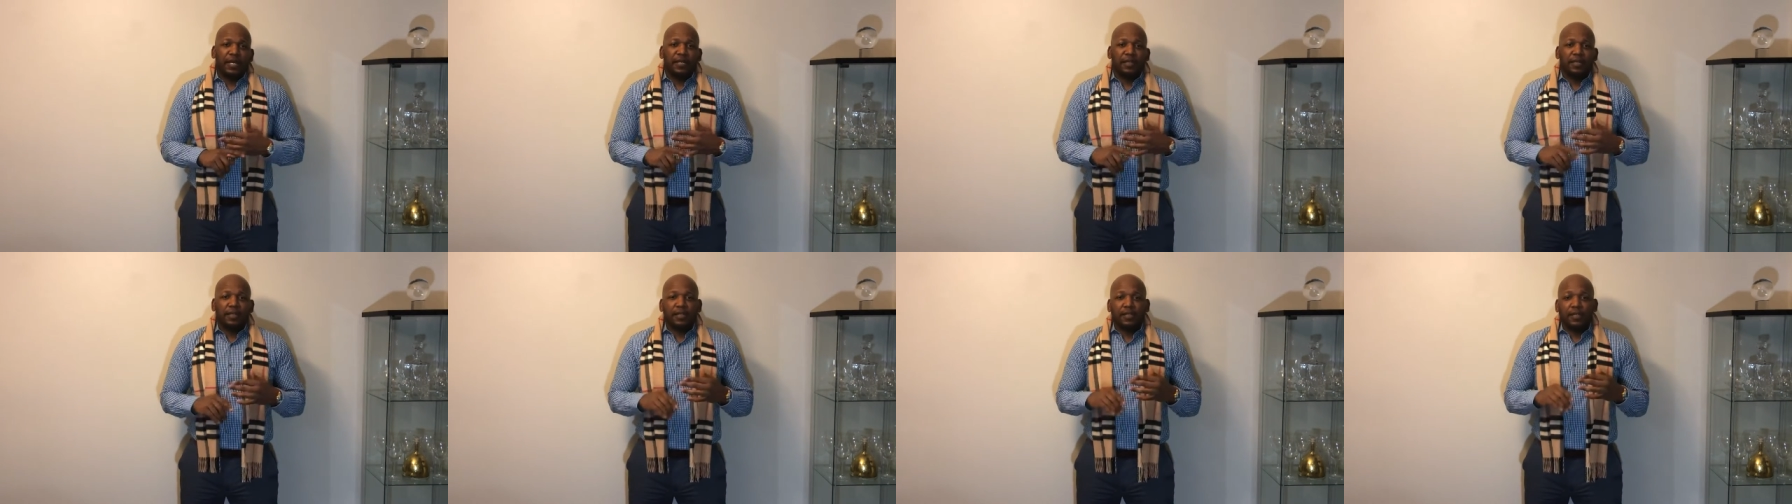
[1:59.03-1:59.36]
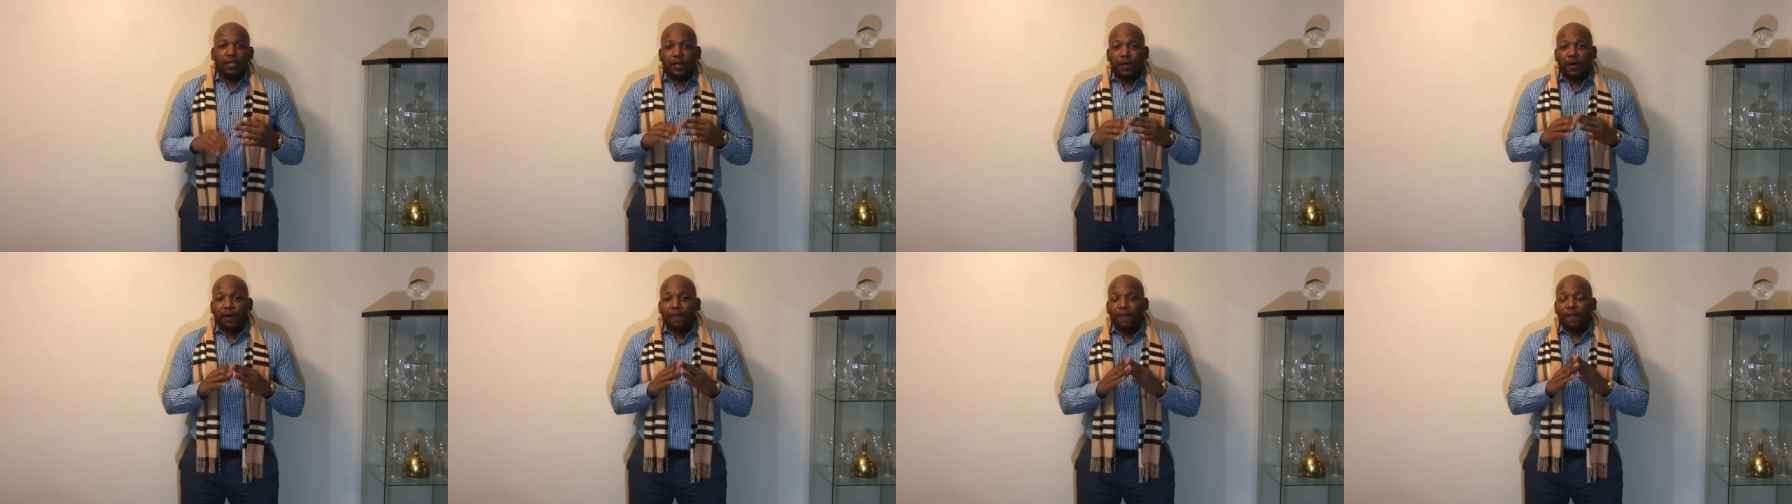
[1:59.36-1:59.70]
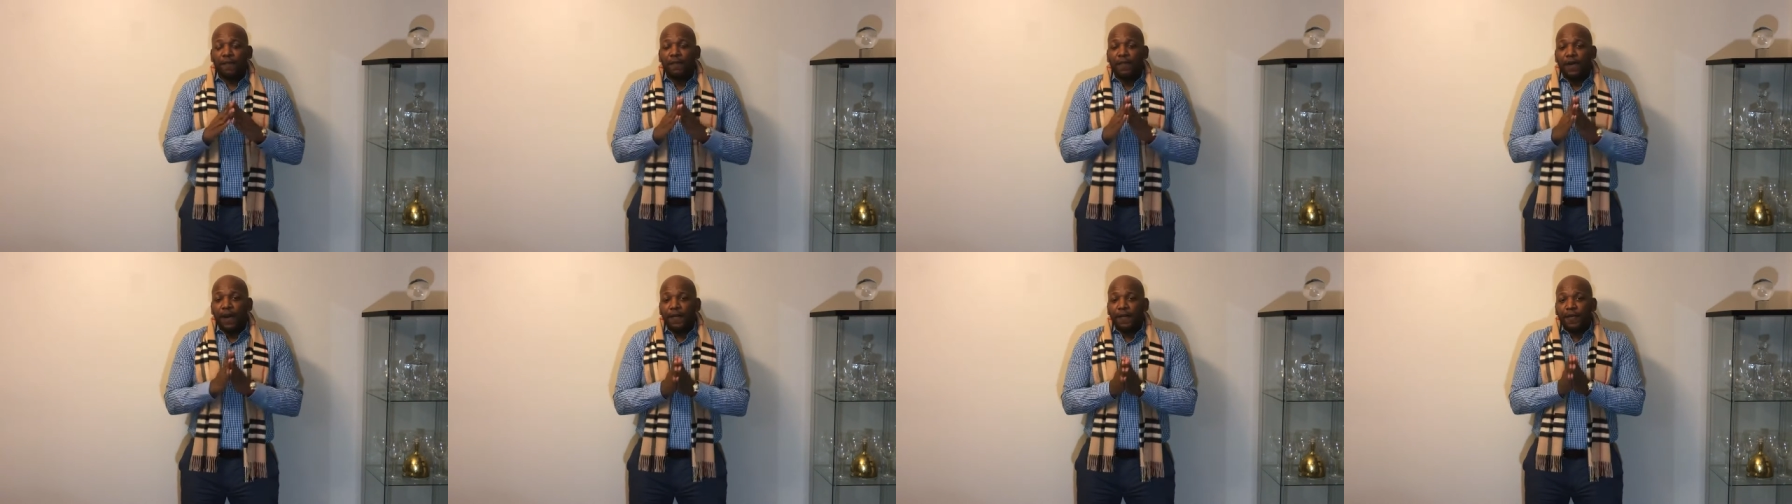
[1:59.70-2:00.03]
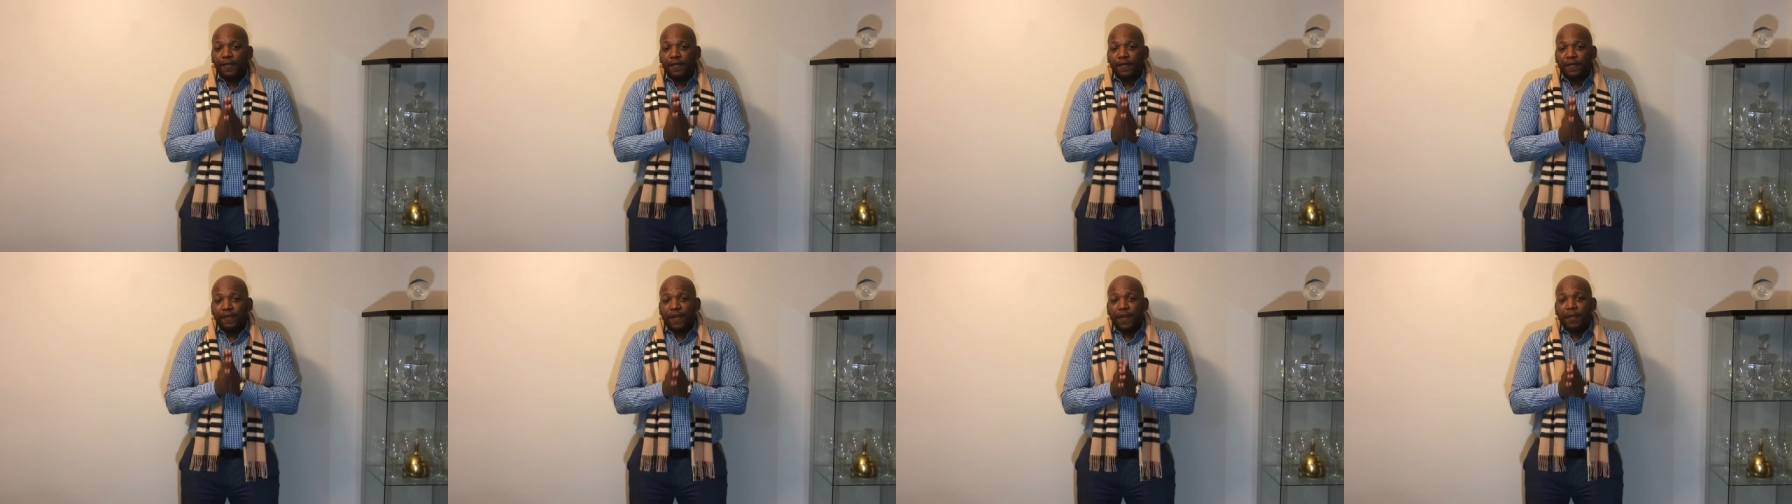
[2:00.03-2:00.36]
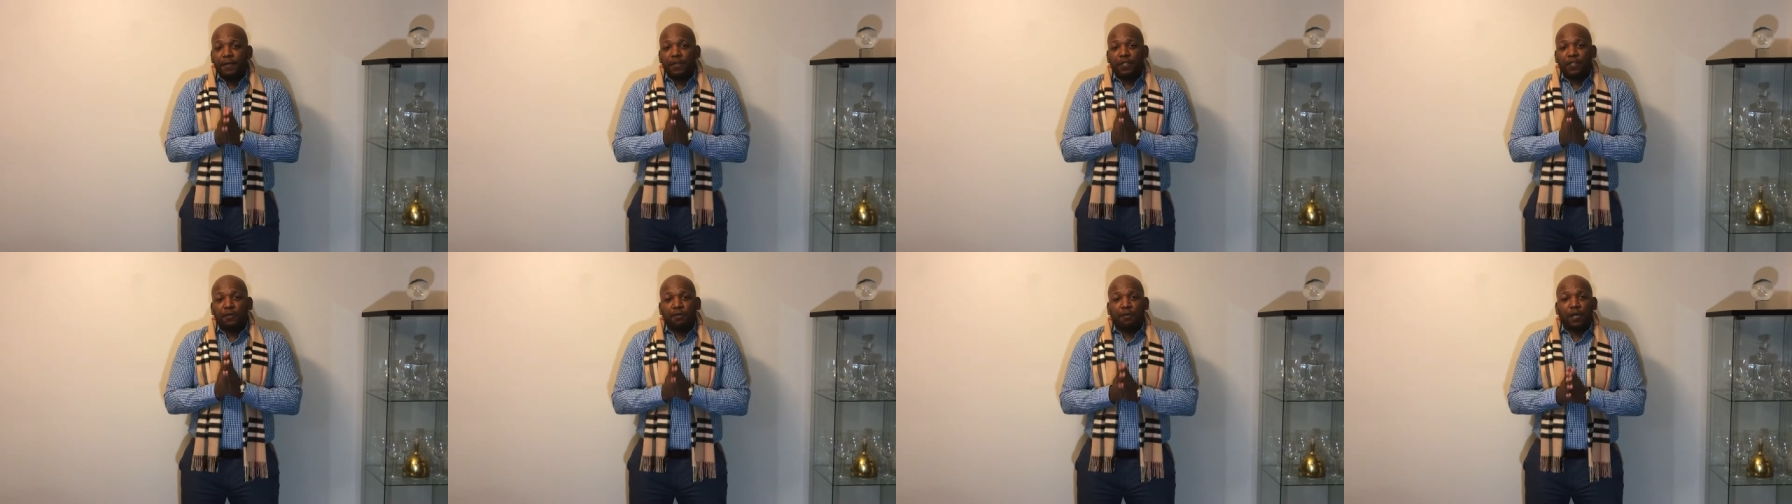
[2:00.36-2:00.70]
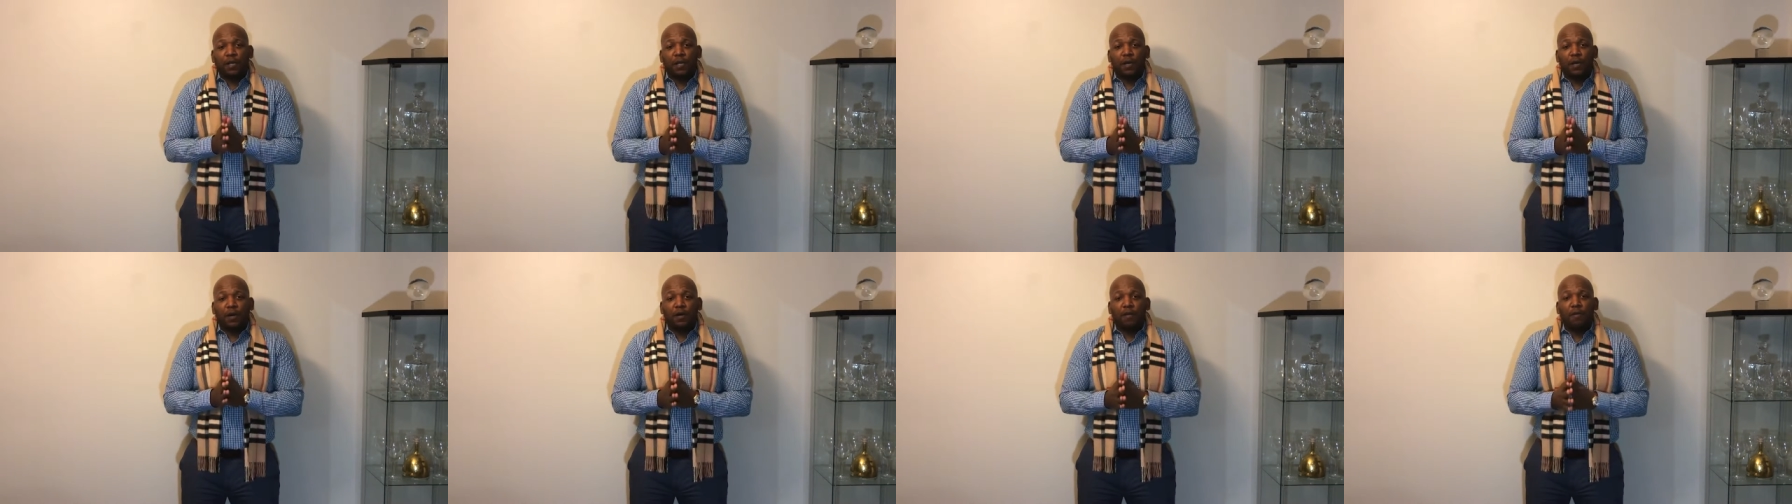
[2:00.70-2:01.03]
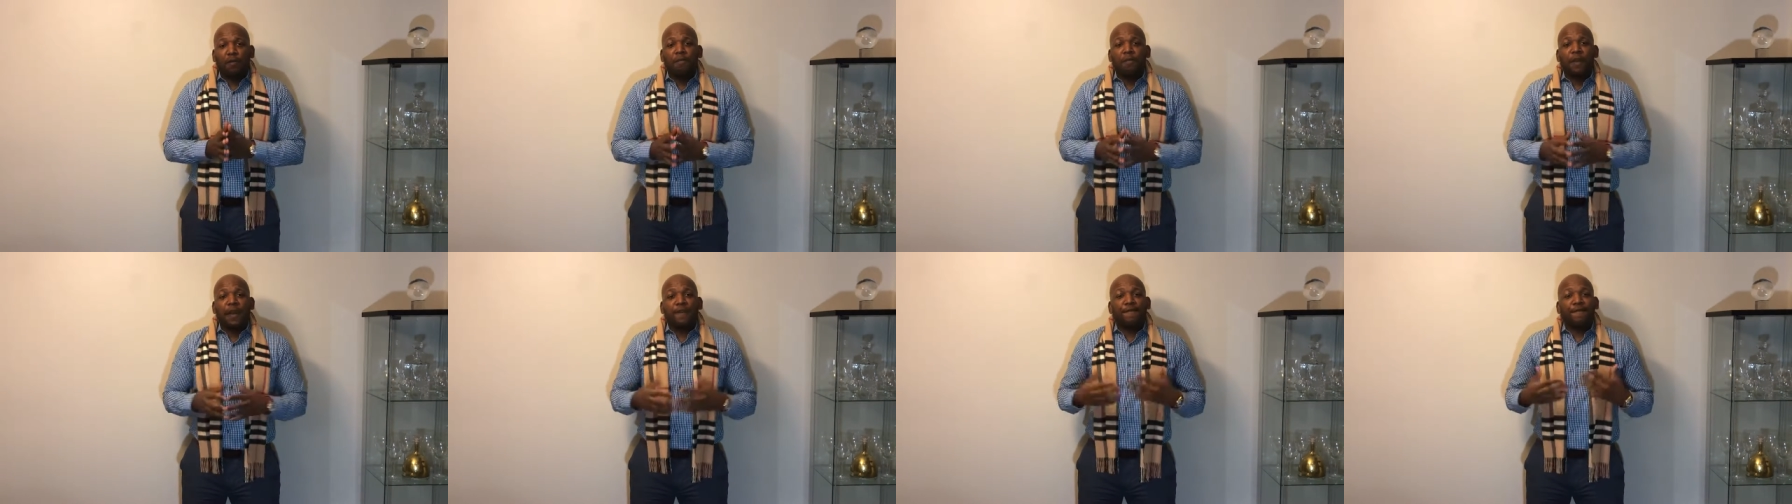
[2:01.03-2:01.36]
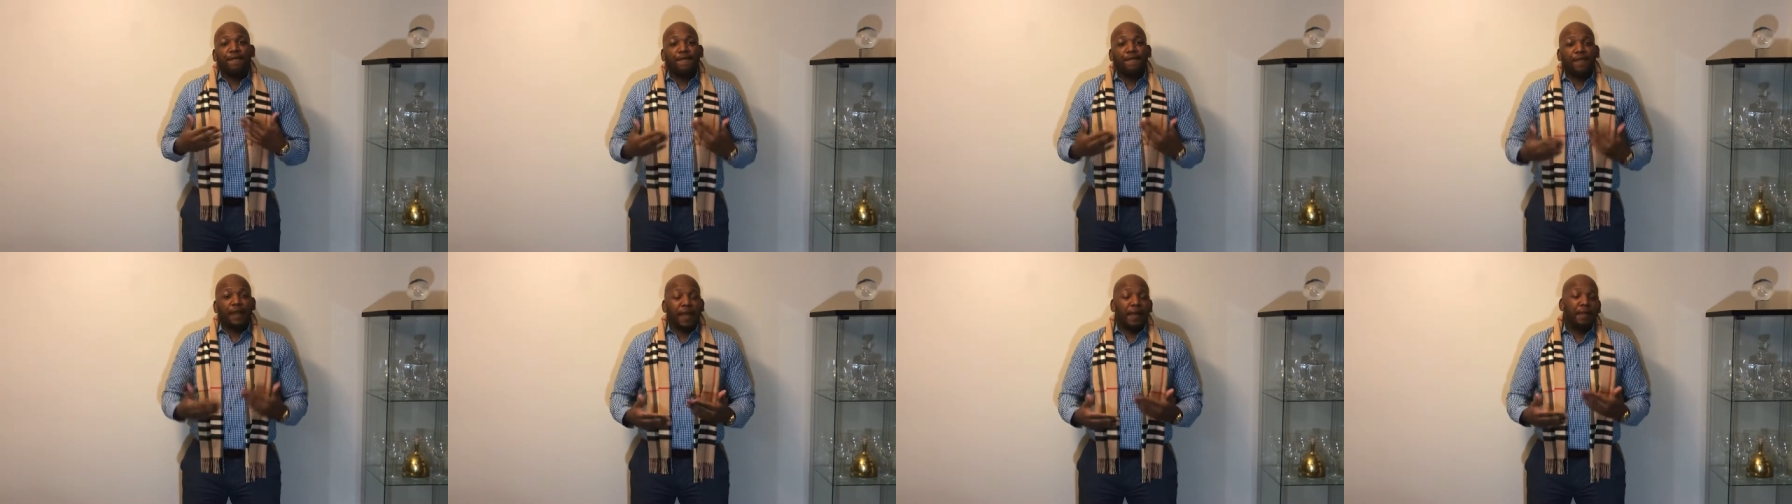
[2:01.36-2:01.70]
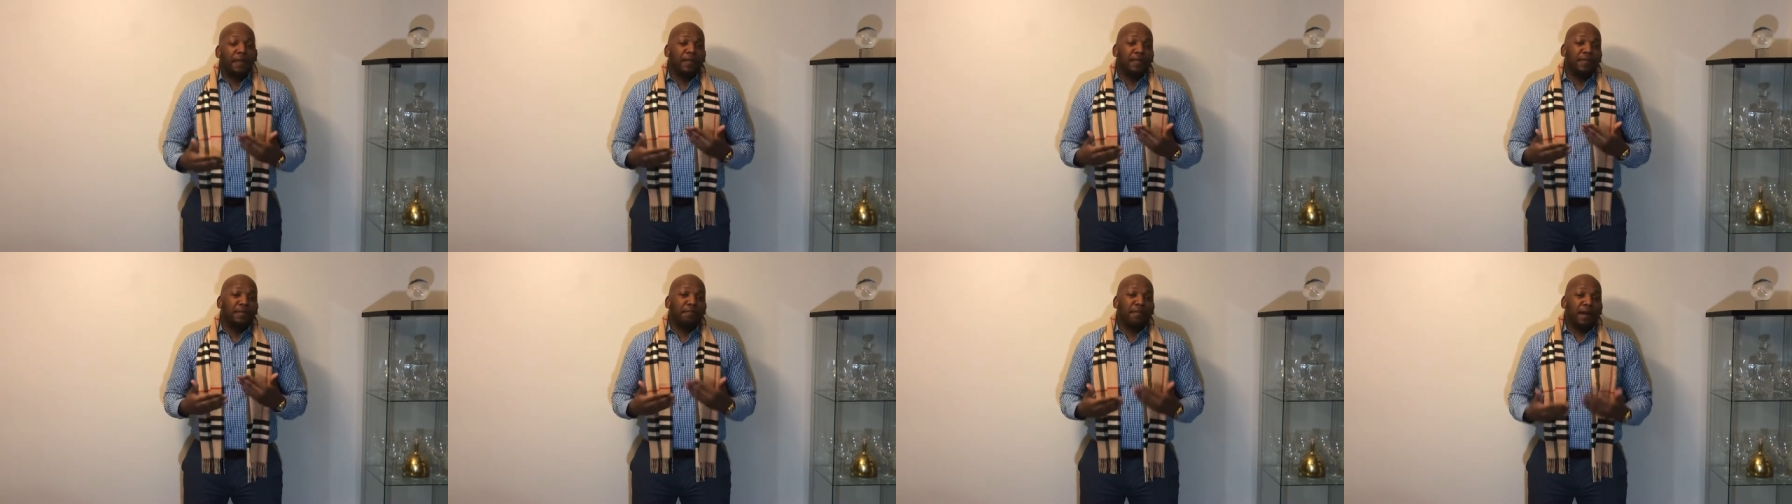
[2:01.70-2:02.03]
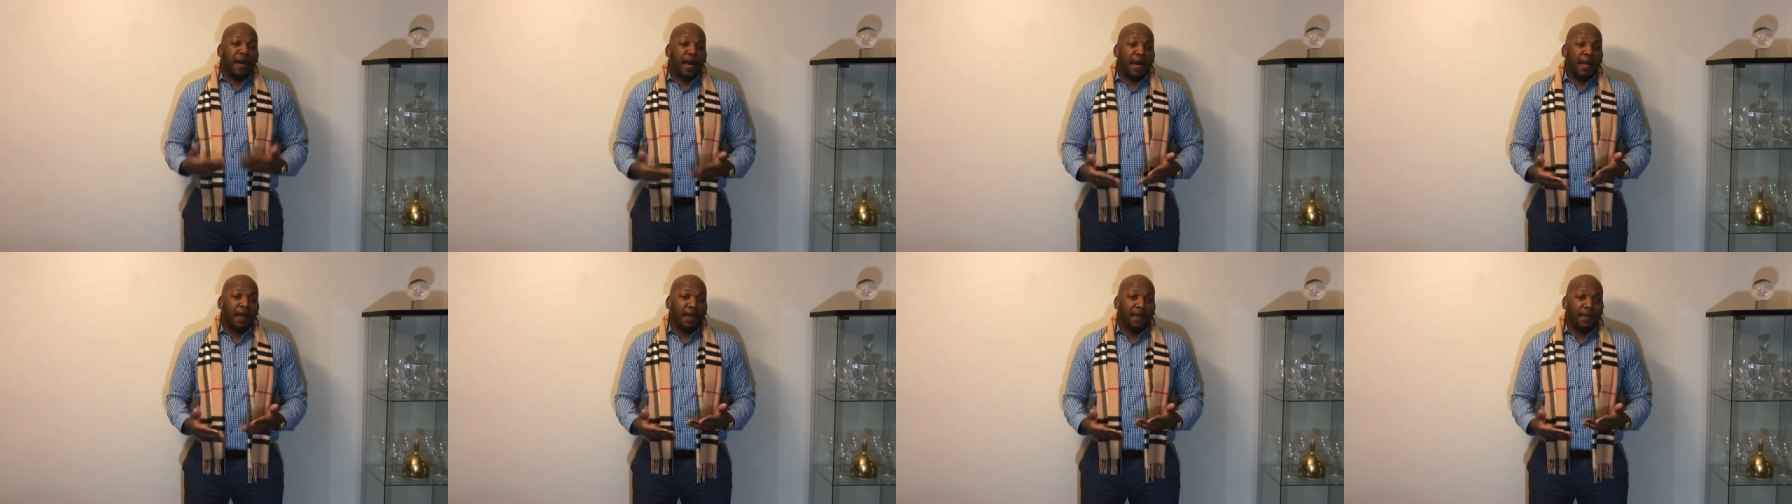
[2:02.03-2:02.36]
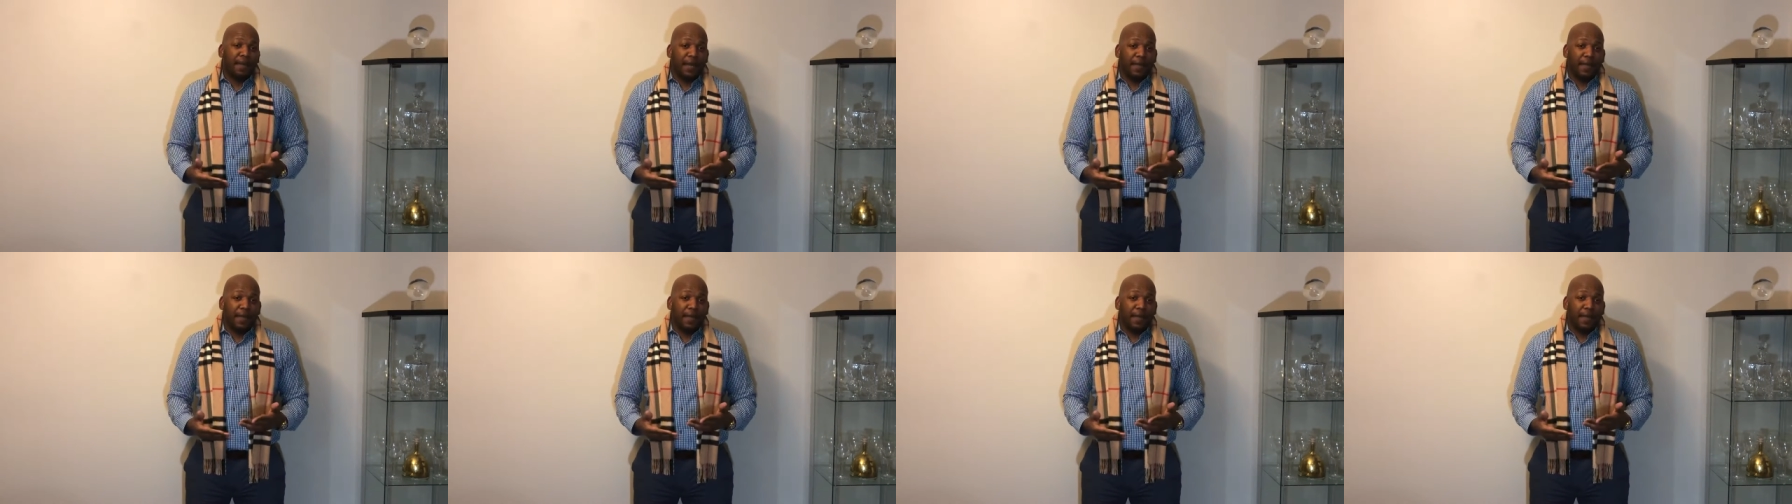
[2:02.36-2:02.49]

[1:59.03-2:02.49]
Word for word: is the very famous peacoat, made famous by the